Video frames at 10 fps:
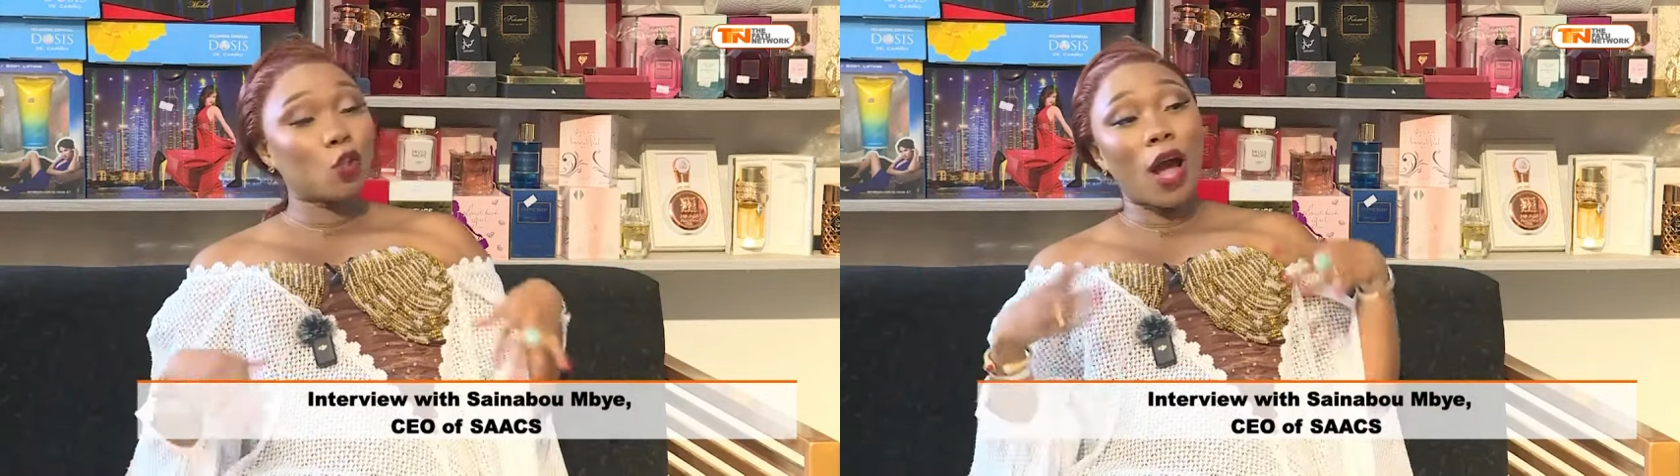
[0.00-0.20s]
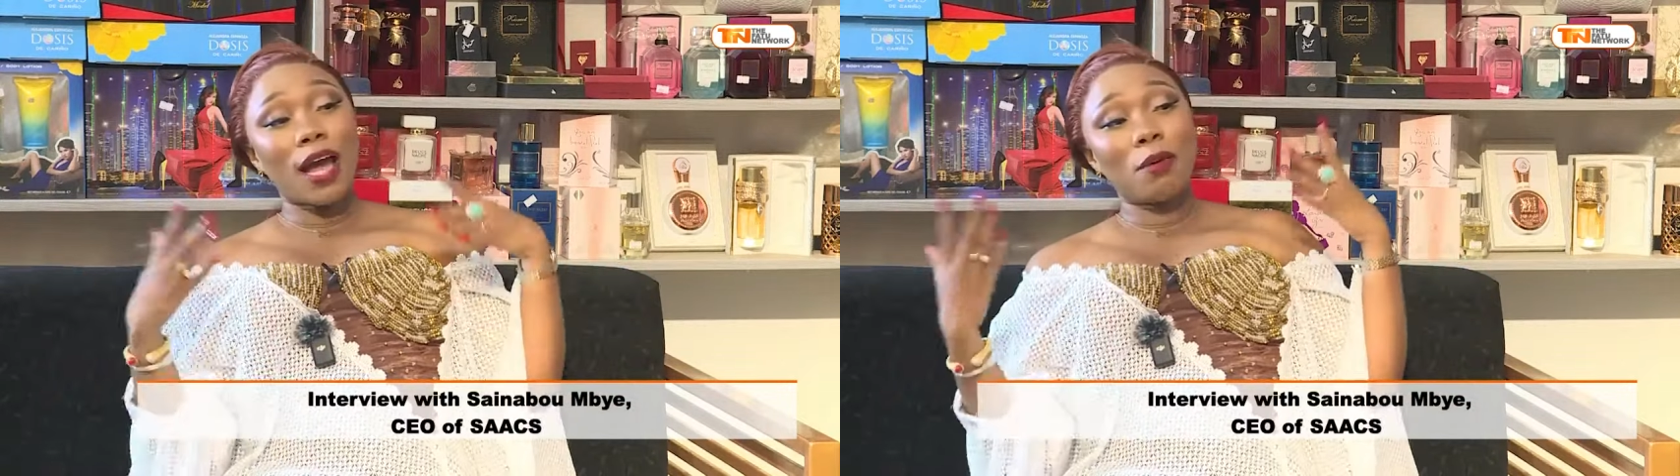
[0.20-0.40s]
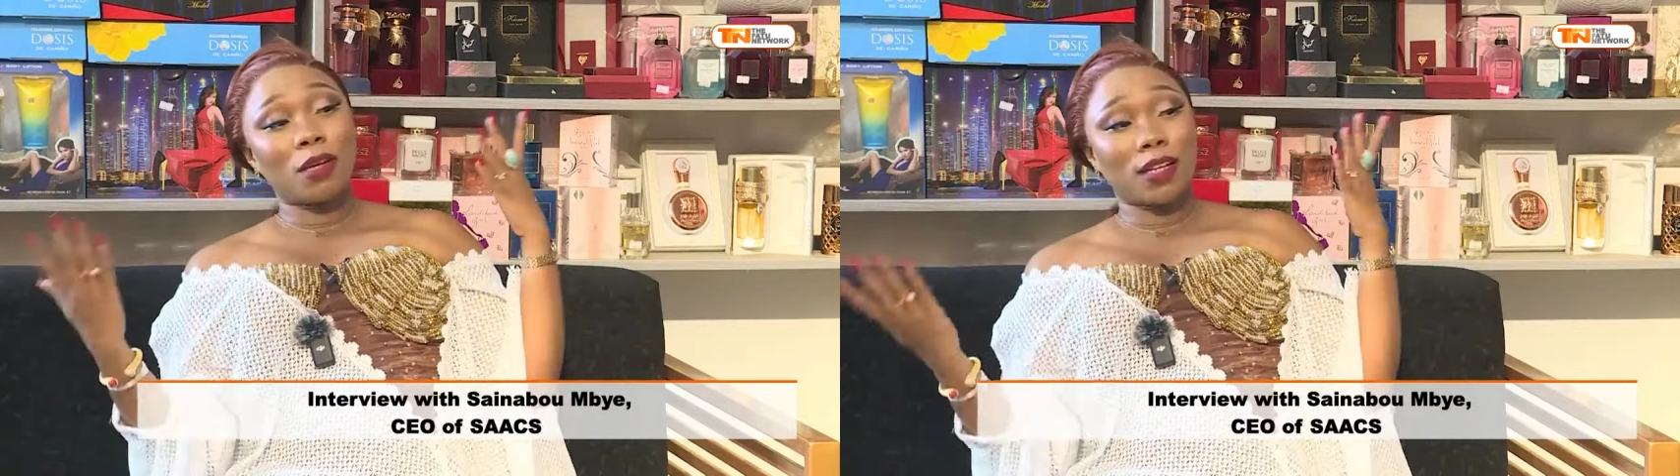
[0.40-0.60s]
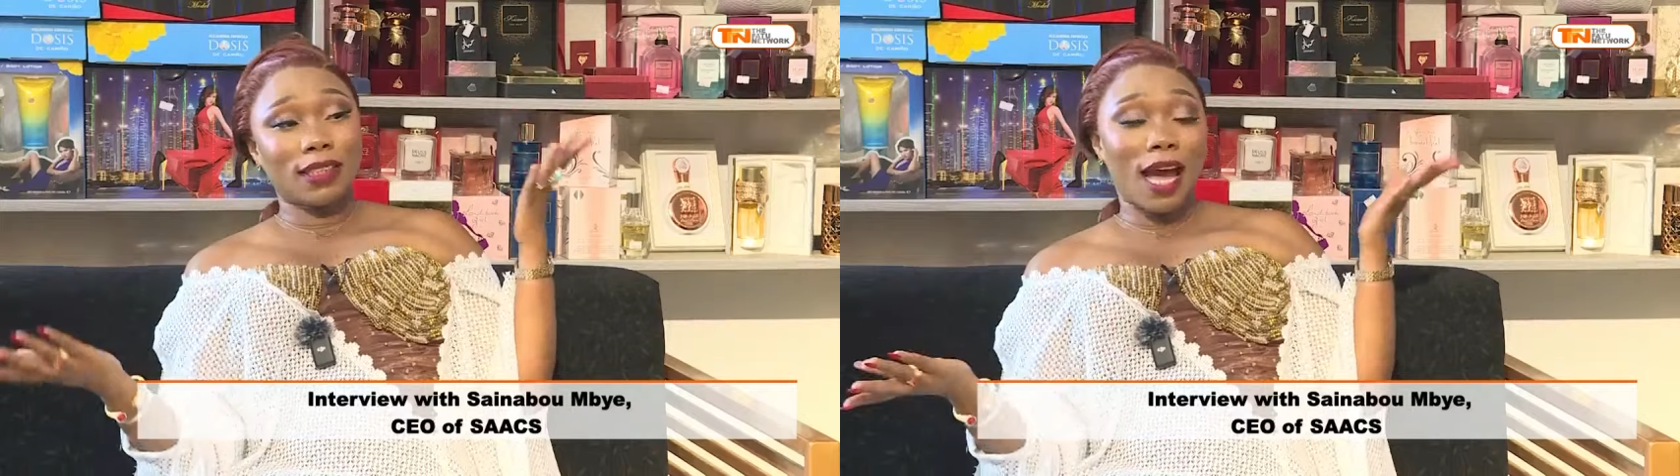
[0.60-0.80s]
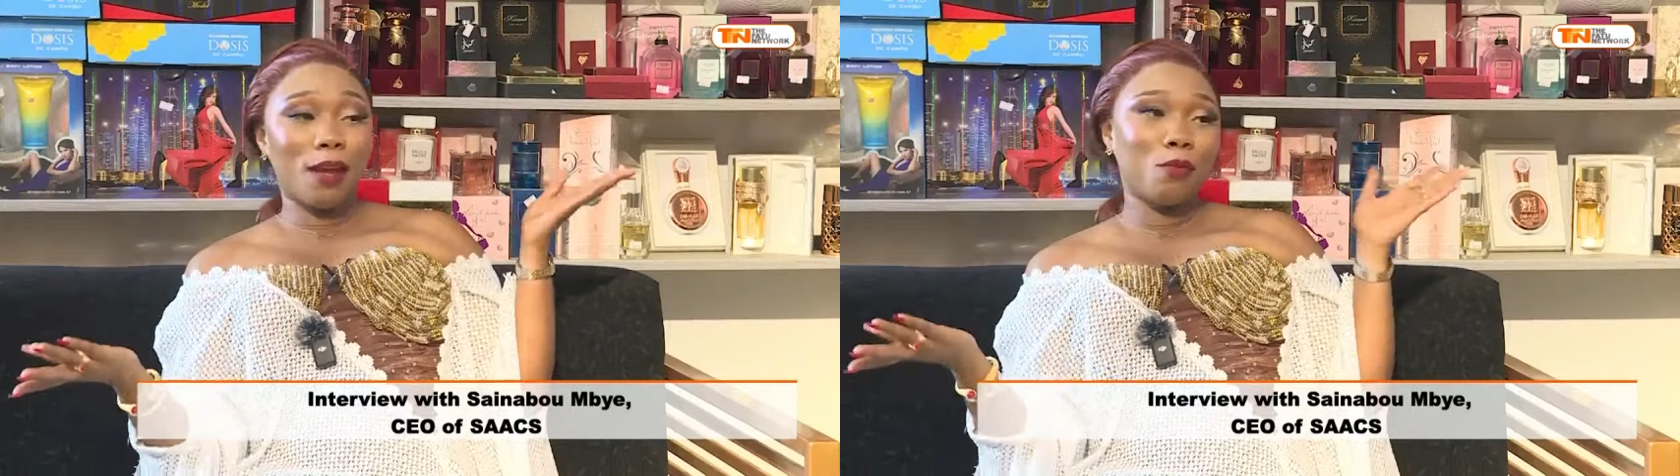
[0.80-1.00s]
So right. I,
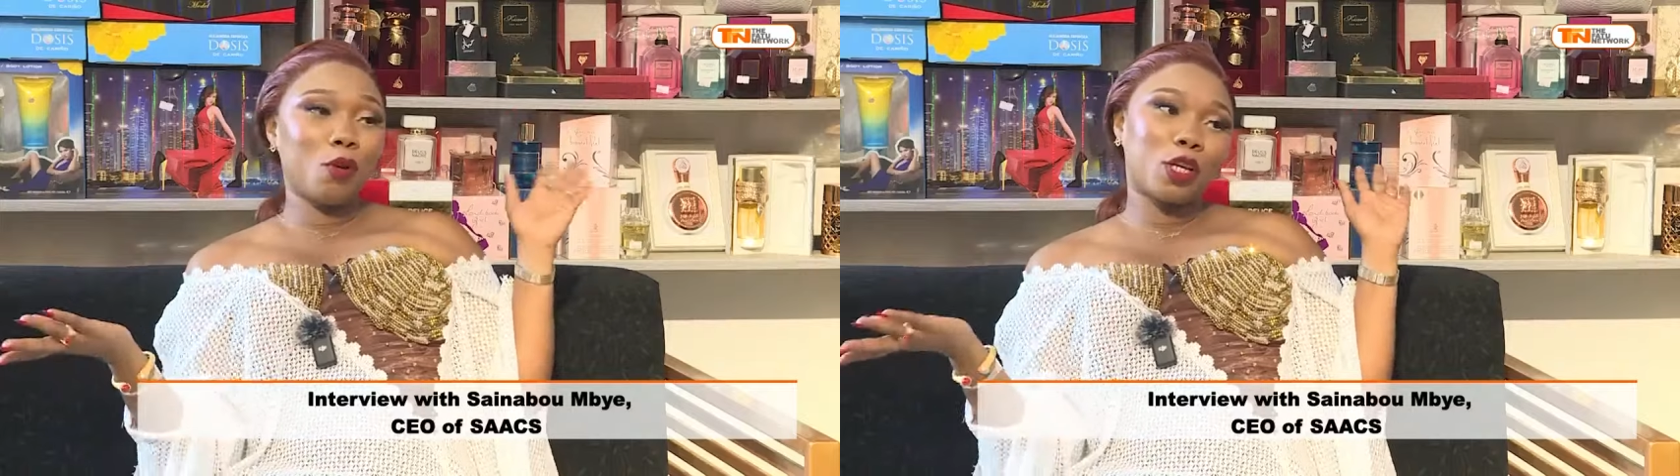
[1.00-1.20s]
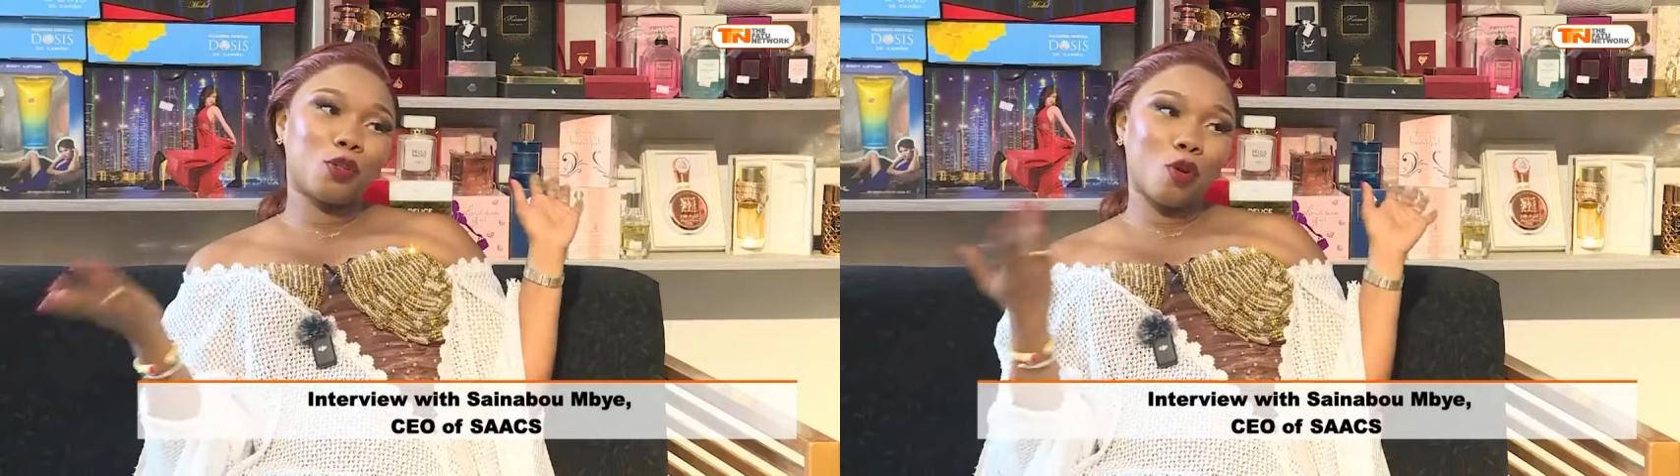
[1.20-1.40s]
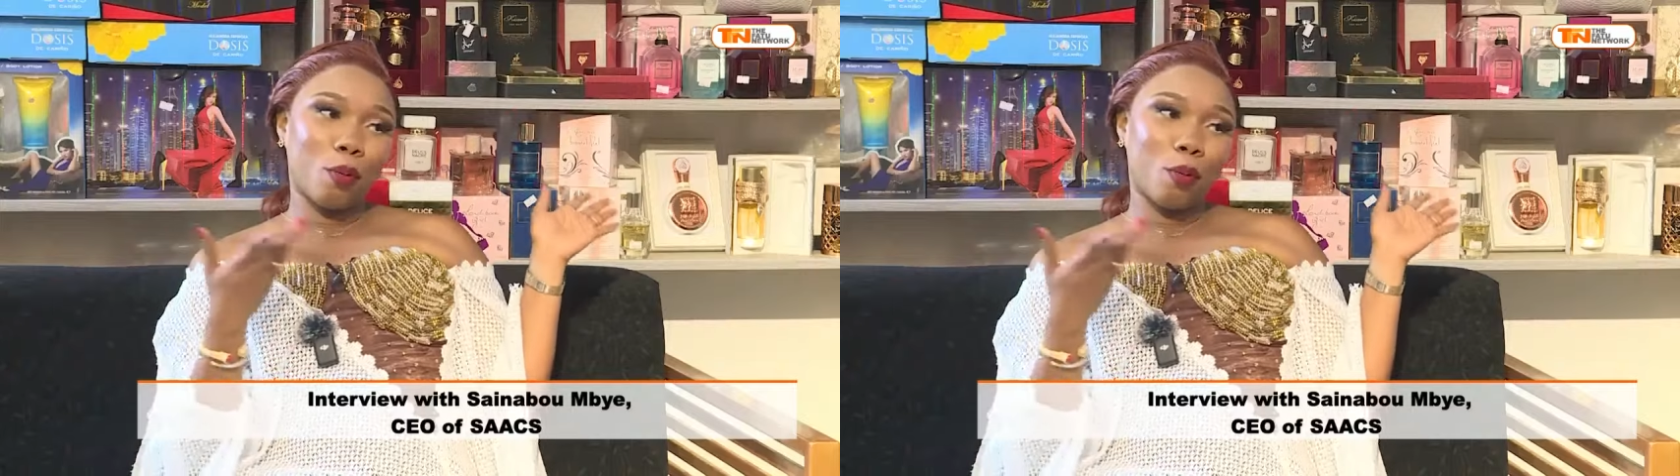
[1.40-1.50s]
because I am looking to